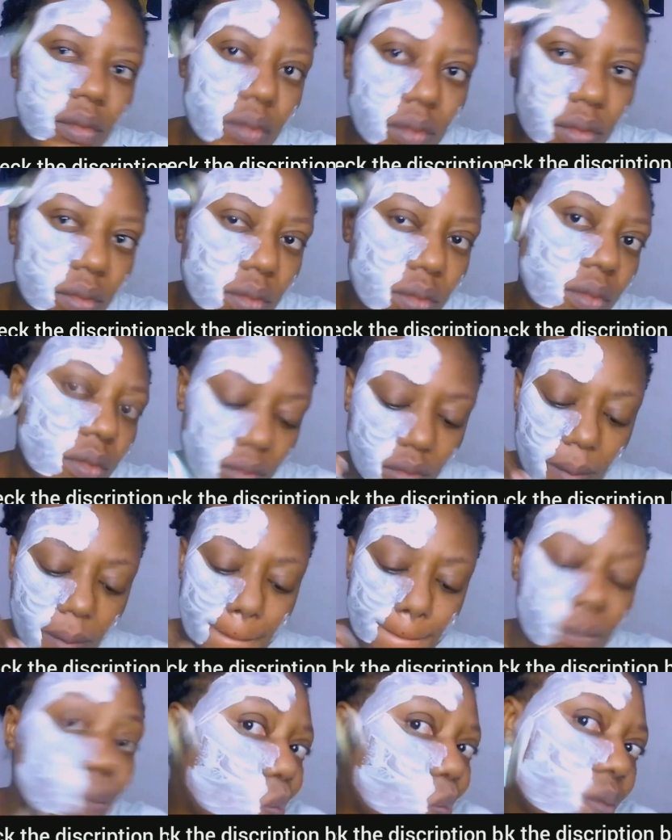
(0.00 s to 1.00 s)
Guys, this
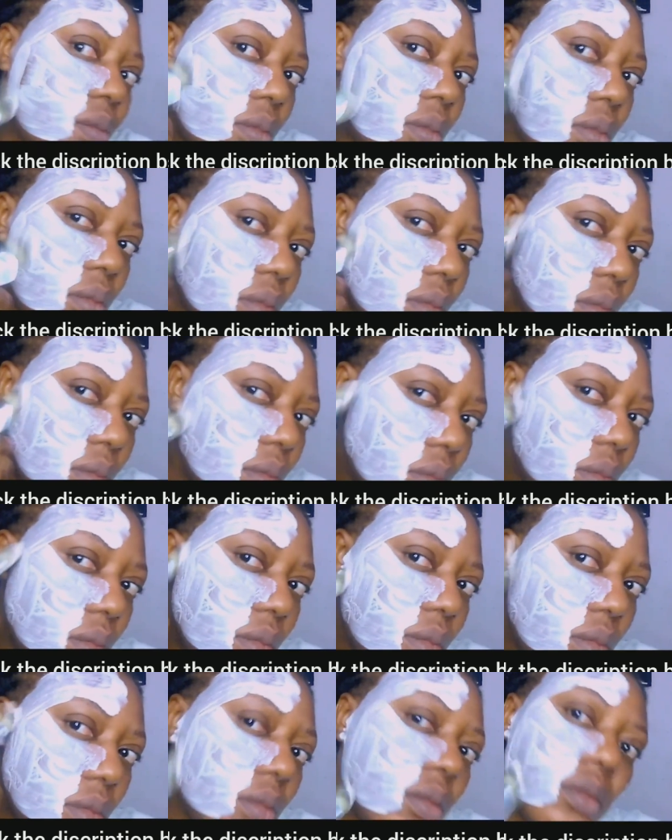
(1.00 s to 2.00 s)
acne has dealt me.
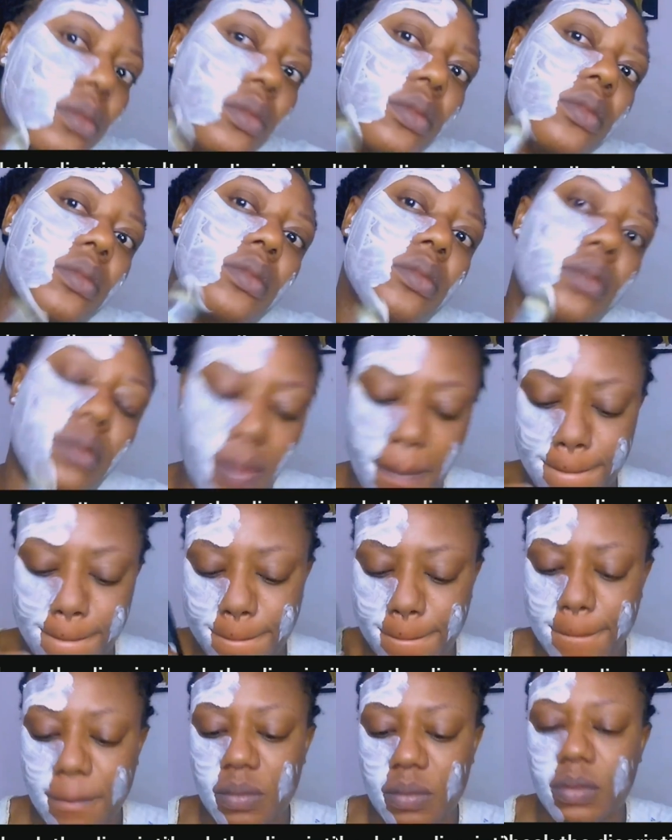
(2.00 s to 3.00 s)
So I
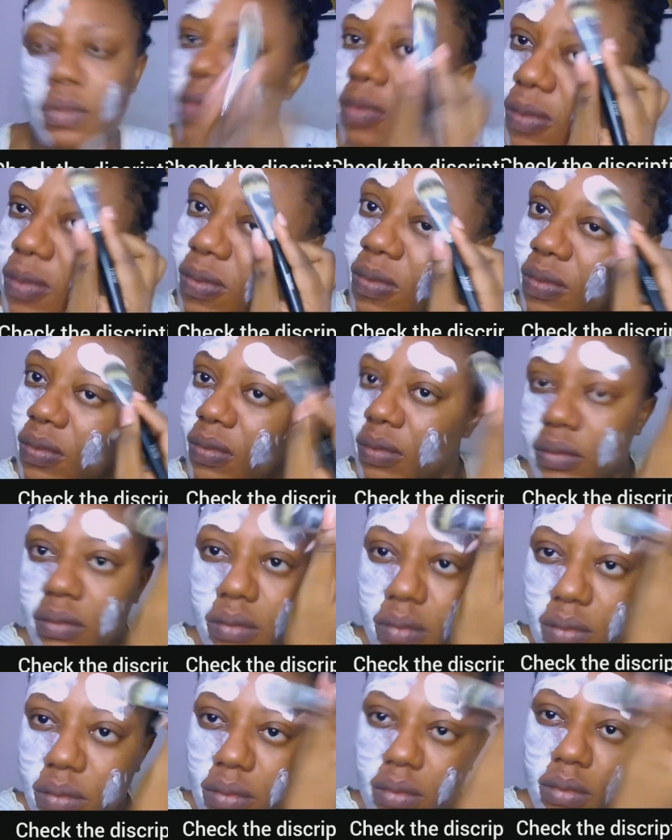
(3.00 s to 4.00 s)
don't take chances.
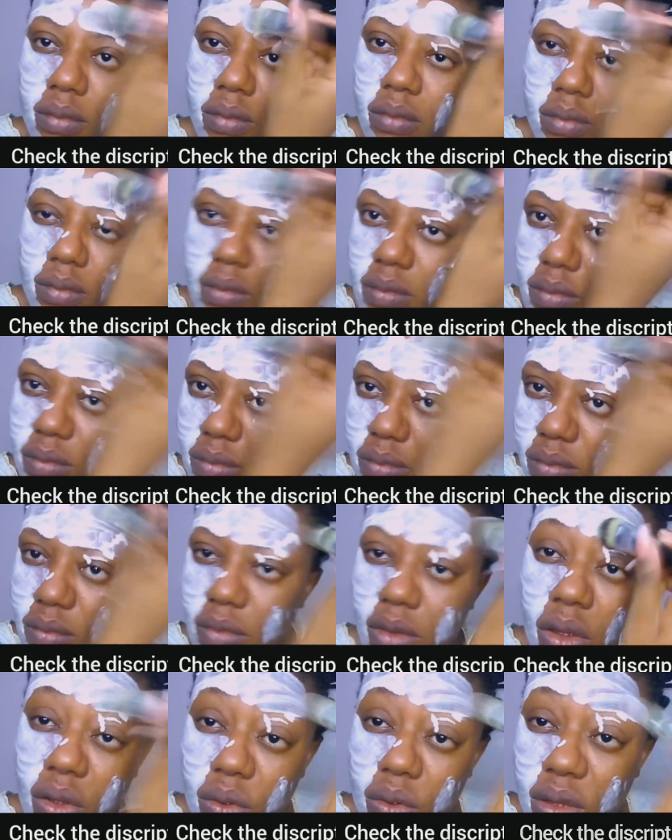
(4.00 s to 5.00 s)
Sometimes I have acne
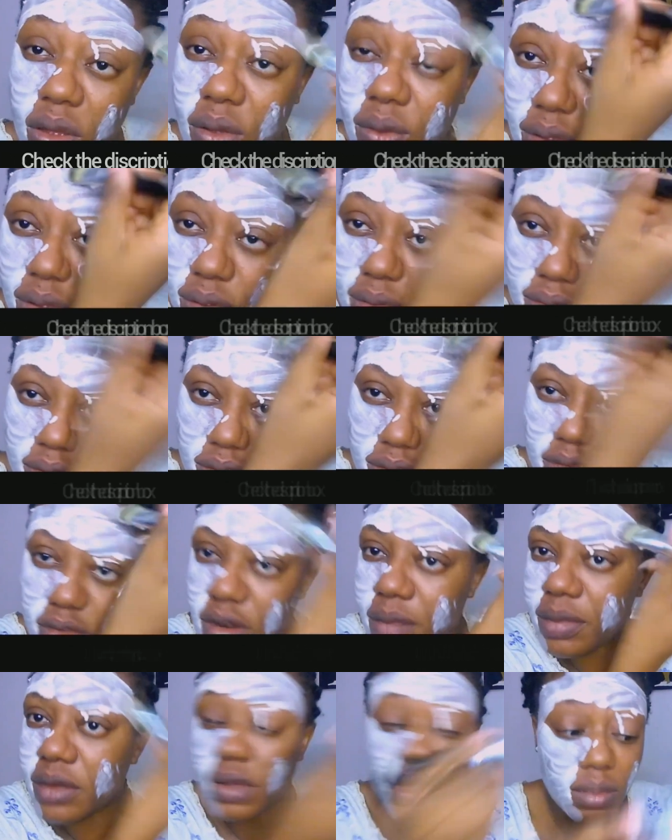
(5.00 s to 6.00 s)
in between
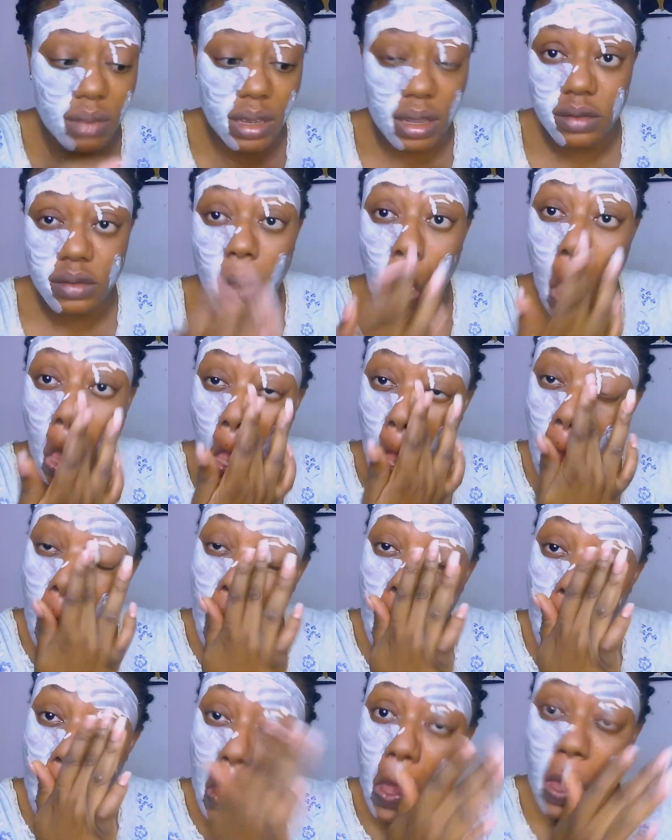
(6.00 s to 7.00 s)
my edges.
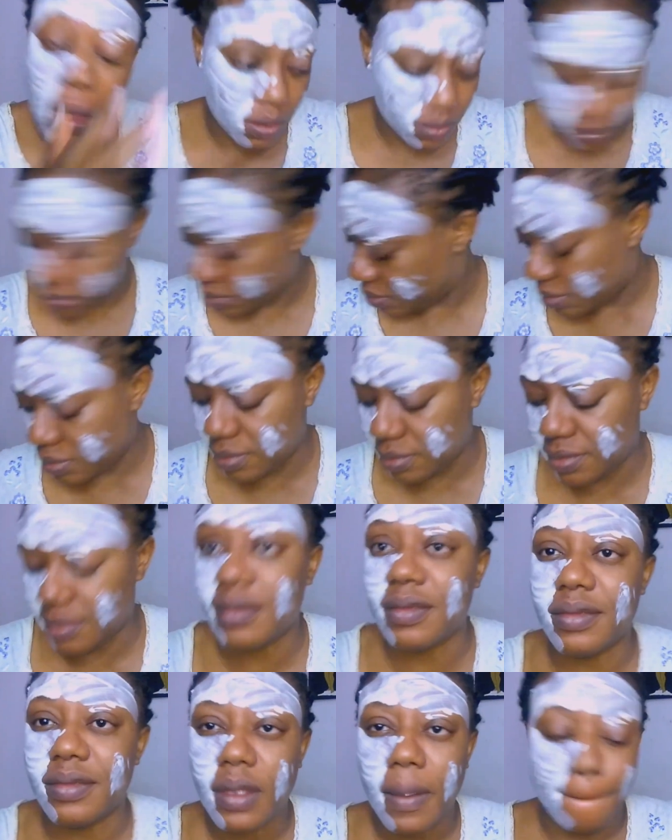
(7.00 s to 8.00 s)
So I
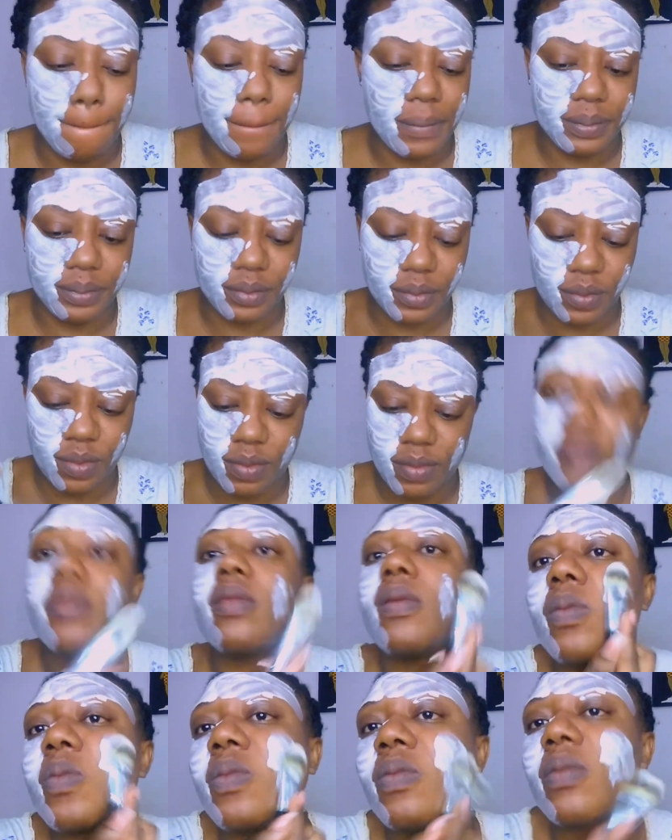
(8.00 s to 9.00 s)
like to go in
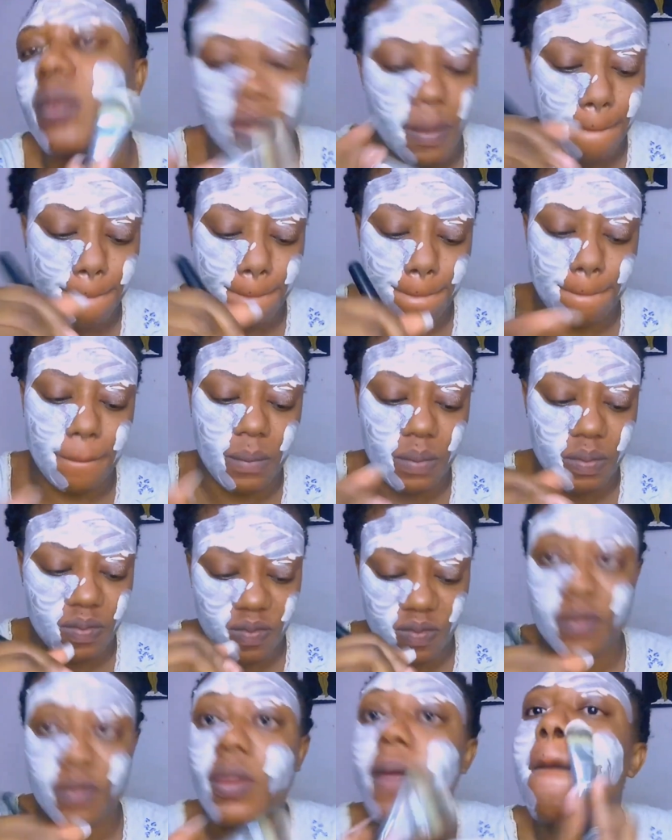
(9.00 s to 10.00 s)
because these are some
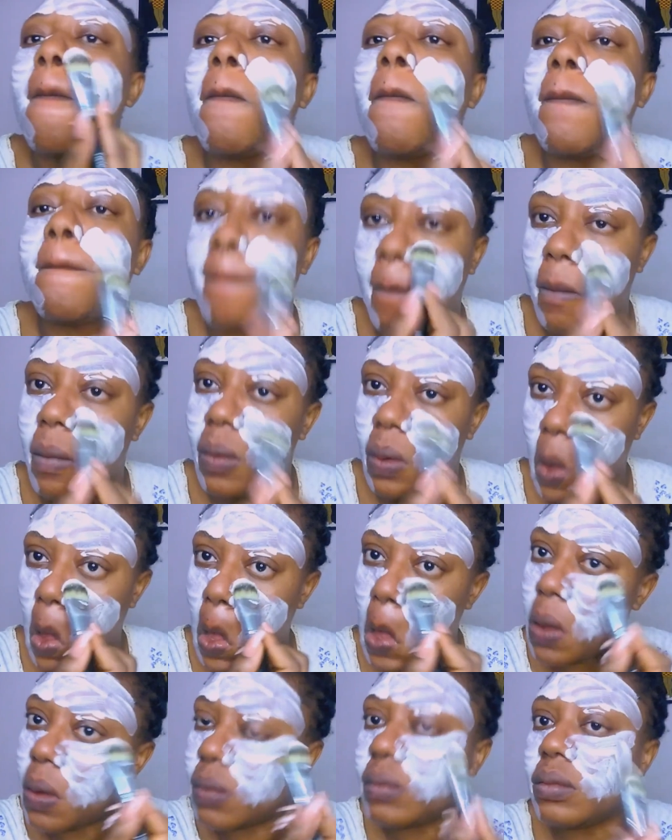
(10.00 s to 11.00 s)
of the places my
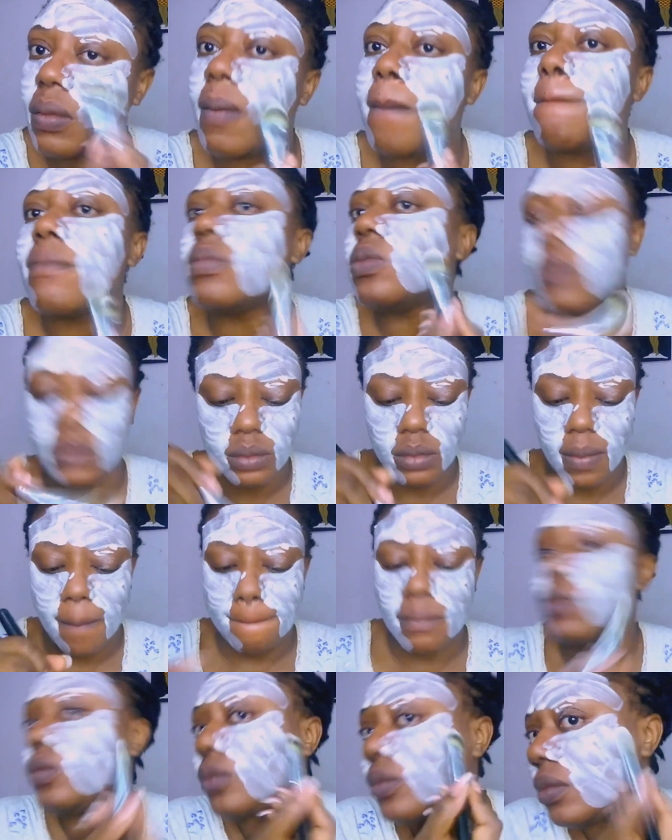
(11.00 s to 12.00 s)
makeup gets to.
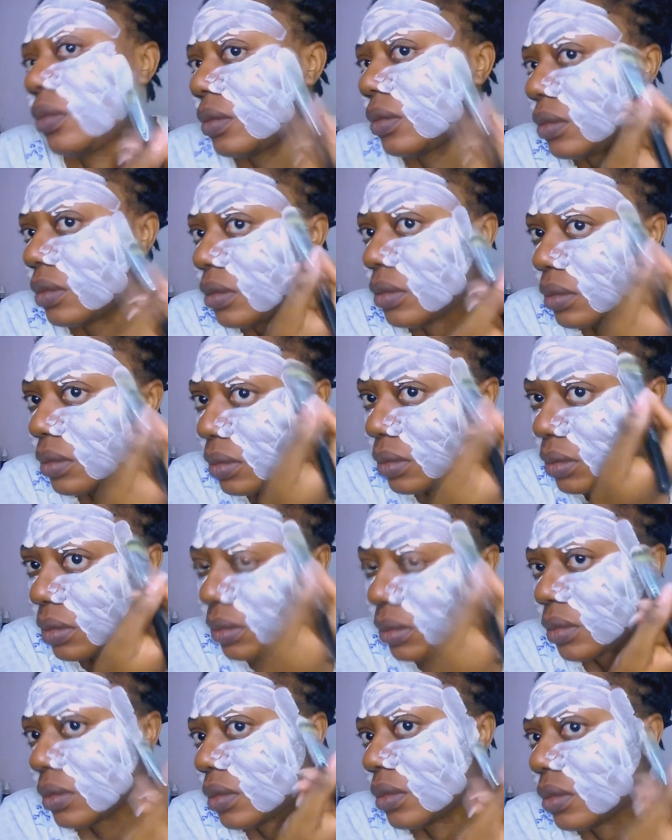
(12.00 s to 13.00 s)
So I like to
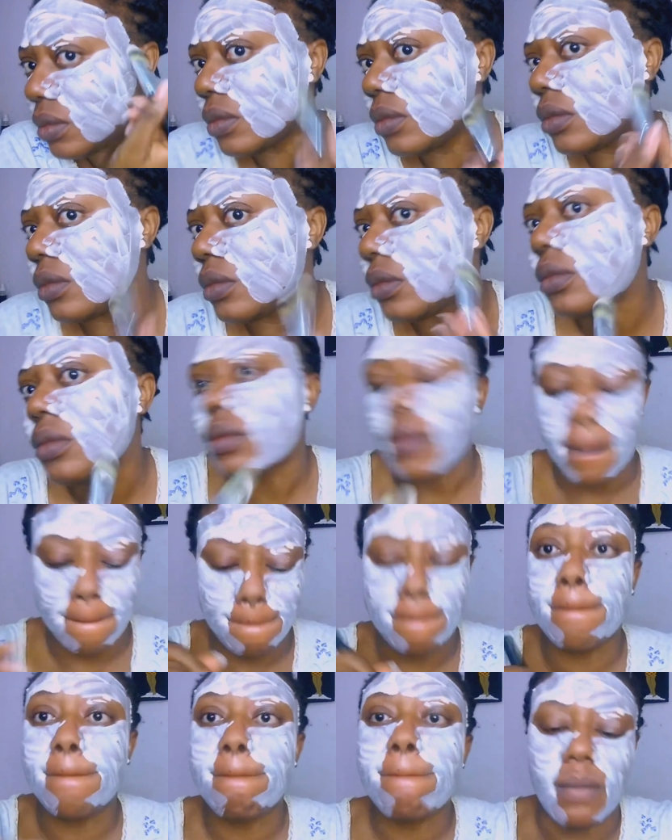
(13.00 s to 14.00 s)
go in. I also
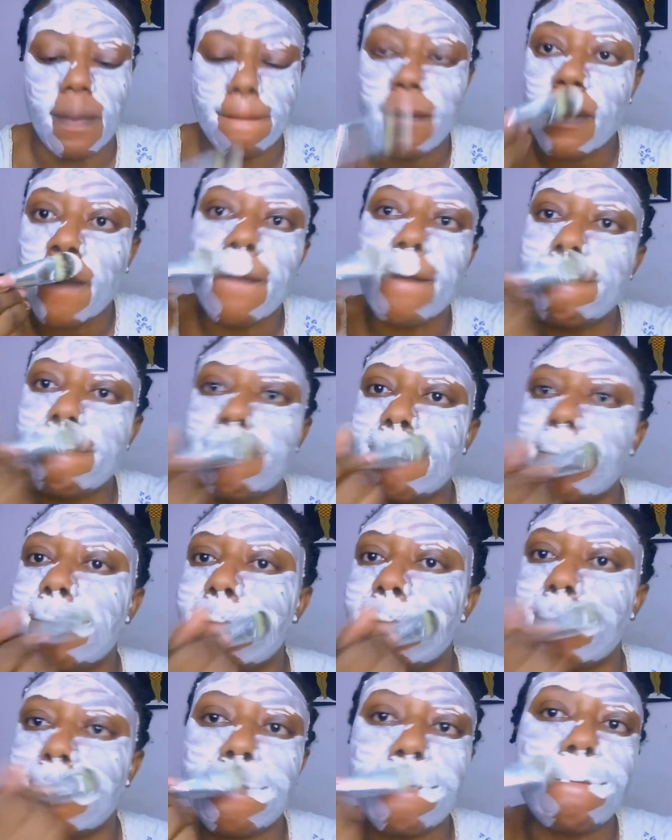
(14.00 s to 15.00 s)
have acne behind my
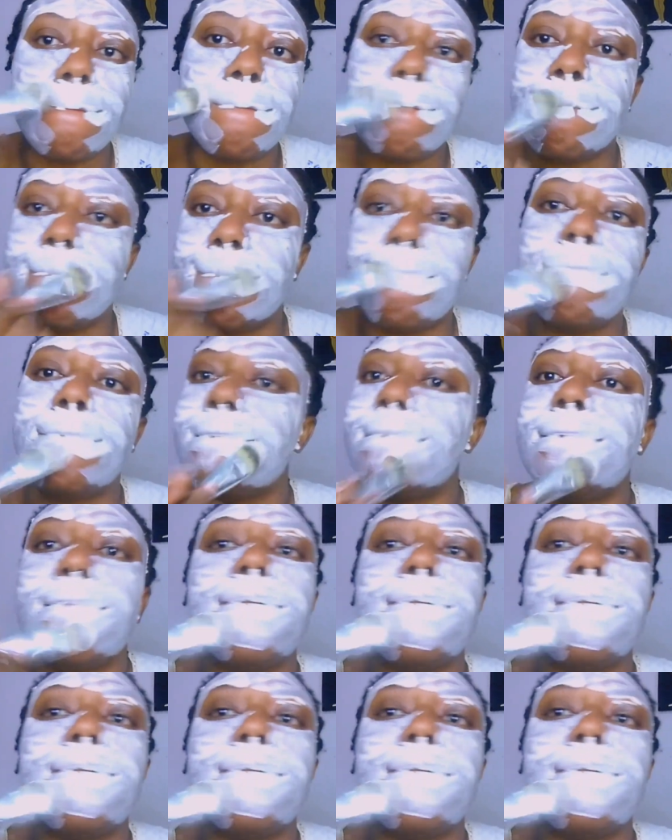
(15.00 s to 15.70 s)
ears sometimes.